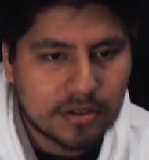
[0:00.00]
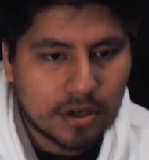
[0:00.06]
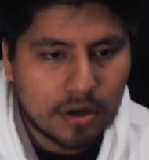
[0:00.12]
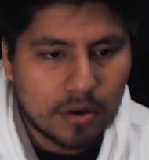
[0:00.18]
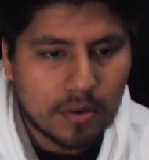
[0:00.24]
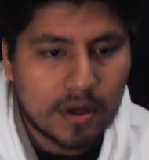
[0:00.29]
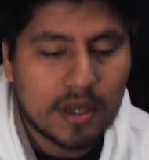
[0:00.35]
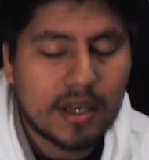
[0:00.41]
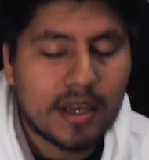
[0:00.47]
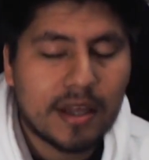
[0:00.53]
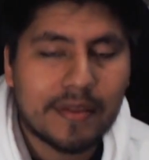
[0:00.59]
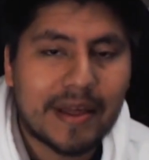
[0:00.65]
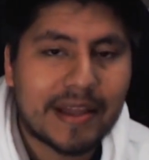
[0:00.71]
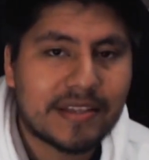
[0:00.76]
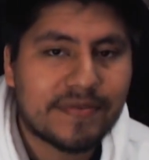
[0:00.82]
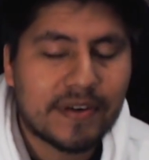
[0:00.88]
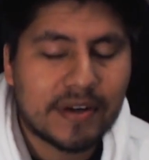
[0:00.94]
so
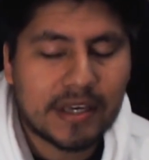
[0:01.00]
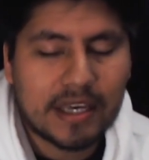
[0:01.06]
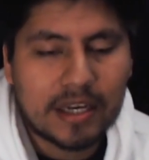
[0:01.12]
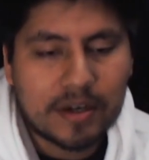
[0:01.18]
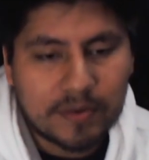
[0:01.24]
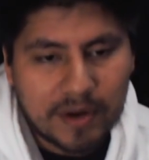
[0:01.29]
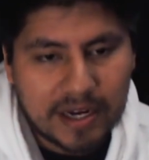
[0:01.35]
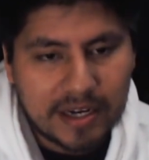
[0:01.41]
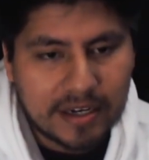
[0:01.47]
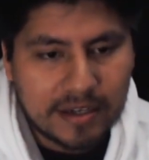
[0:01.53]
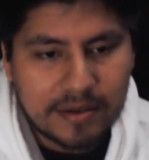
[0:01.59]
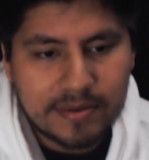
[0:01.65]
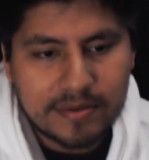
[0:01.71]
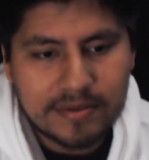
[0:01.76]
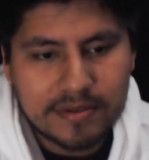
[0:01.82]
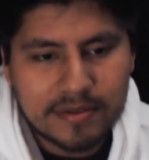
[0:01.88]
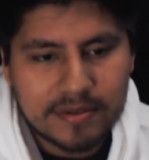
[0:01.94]
that's fucking great
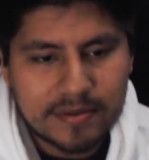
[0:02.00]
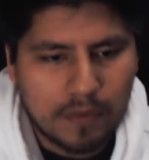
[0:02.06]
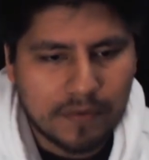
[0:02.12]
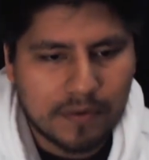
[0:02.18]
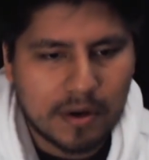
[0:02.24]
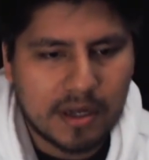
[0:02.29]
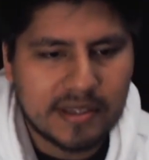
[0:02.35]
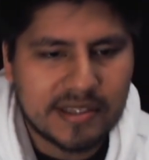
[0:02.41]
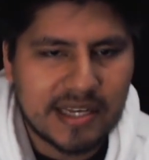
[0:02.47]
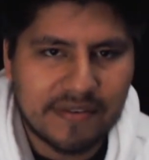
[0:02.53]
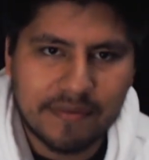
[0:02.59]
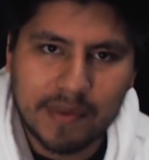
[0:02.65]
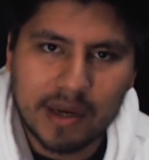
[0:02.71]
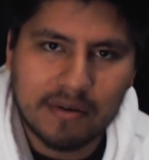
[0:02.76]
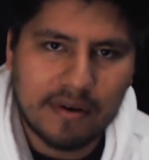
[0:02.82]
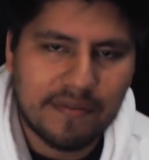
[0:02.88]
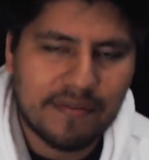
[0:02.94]
news. Overall,
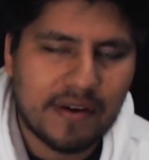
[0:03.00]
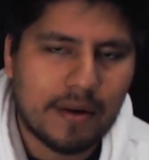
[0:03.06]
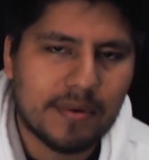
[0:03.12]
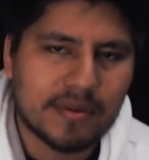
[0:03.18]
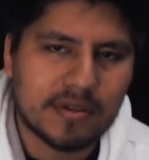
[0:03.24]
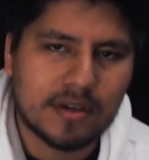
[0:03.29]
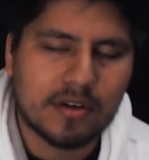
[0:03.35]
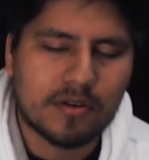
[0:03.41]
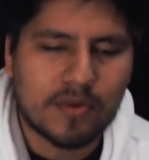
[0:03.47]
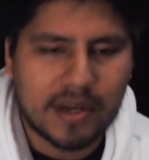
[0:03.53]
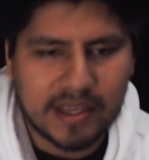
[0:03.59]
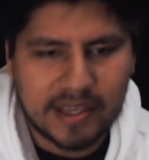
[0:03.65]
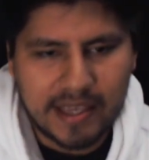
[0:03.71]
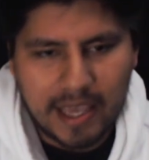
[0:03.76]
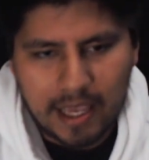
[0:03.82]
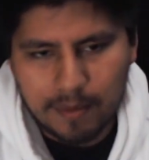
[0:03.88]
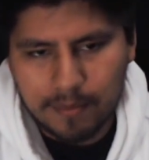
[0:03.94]
Devil May Cry 5 was a
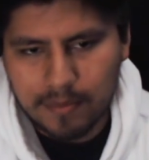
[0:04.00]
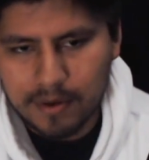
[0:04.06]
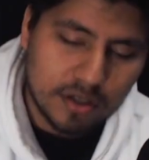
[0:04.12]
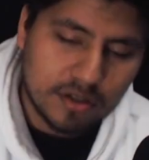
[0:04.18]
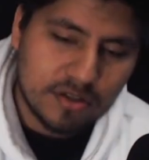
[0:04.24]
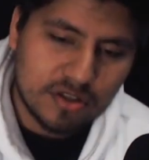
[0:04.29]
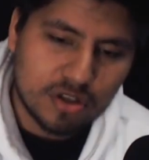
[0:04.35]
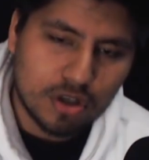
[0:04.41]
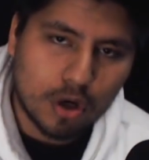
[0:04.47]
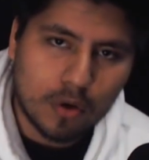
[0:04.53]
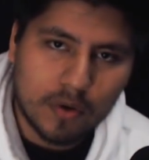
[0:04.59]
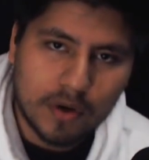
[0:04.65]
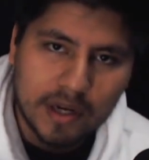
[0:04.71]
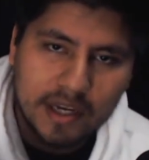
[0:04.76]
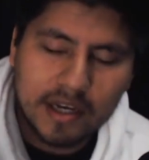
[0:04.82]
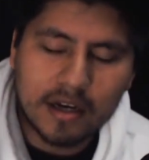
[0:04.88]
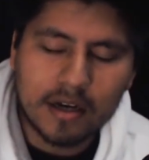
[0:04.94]
great game. Good
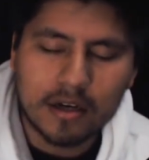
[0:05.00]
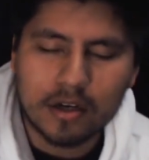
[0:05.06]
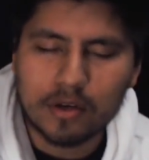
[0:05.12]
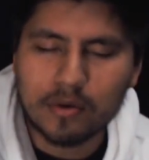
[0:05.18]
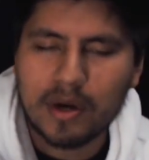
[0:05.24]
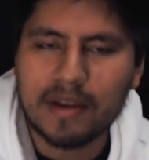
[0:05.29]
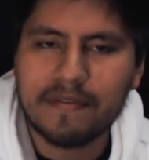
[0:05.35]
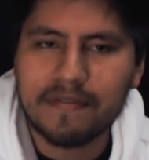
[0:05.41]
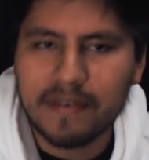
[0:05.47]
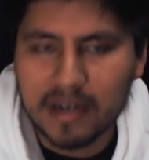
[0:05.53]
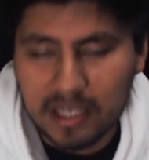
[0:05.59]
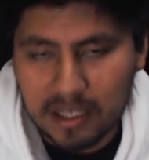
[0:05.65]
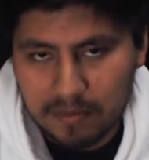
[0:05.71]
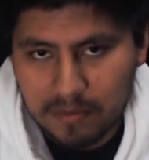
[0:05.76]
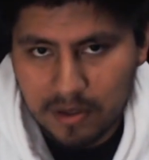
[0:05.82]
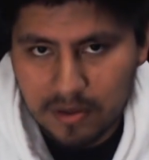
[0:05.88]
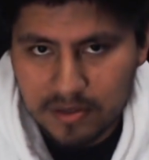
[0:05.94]
story, great
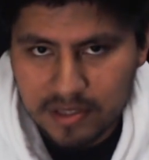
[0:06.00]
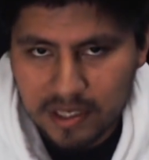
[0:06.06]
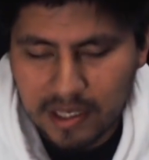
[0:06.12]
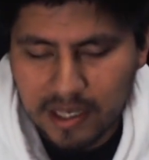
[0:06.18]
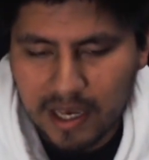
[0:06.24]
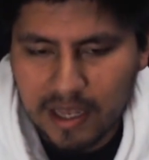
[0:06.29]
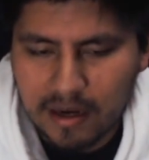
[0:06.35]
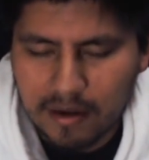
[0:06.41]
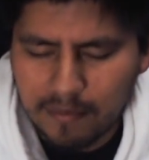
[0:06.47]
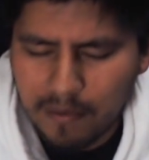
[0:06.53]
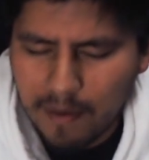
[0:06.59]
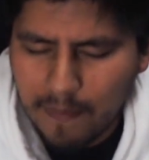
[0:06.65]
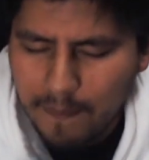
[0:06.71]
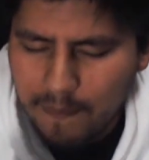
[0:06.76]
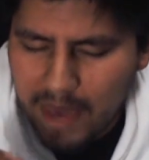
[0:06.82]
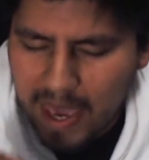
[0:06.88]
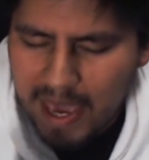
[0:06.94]
fucking music, and an
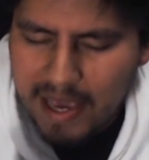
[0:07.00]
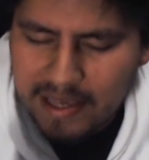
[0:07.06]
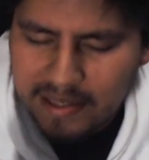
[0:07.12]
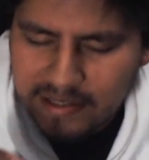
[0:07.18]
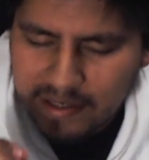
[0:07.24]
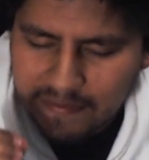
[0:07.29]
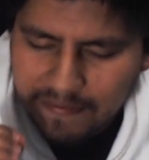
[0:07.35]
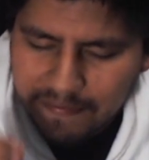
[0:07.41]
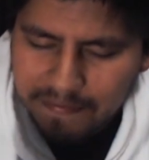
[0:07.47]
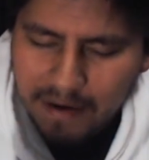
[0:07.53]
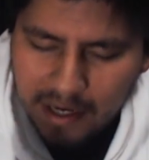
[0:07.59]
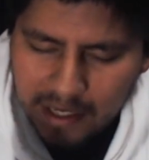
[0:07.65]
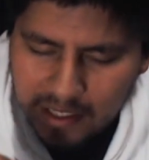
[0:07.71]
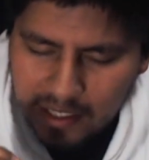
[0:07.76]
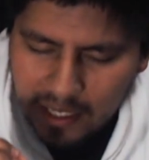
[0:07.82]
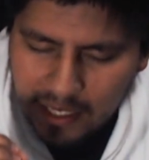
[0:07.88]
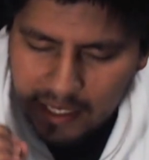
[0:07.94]
amazing
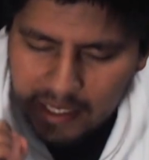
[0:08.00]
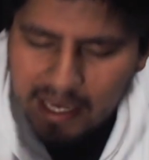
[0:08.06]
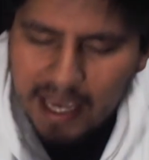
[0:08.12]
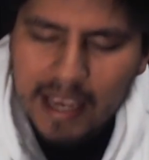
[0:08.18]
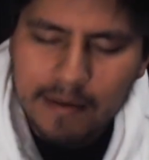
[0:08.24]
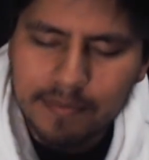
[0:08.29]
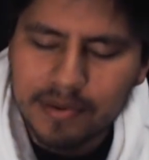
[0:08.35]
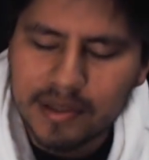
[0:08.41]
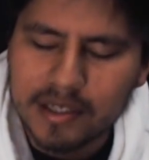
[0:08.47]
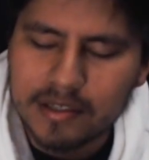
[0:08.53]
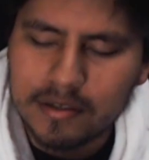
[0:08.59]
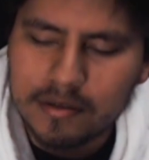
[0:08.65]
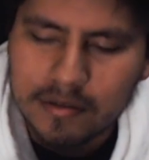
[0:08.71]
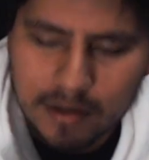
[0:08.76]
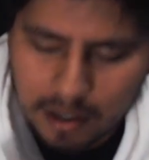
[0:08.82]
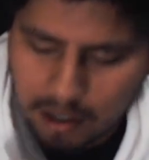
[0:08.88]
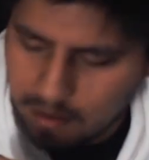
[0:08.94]
fucking gameplay,
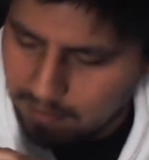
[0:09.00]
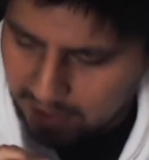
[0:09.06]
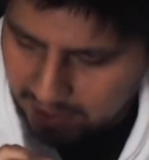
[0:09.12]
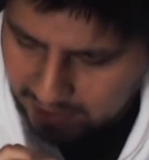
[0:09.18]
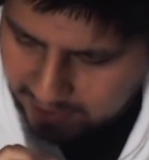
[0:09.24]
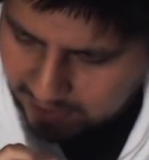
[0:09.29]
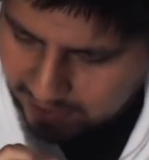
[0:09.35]
dude. Oh my